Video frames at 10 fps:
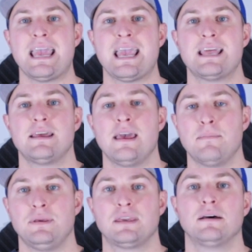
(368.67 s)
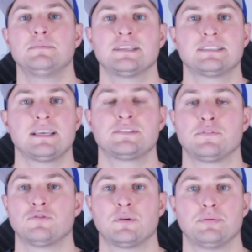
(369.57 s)
and become
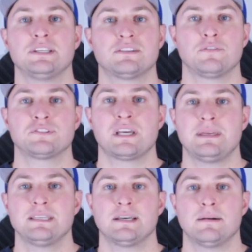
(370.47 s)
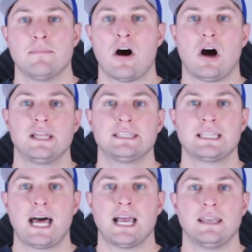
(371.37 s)
successful and replace your full-time income
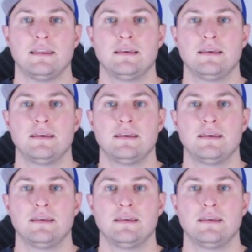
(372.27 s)
online.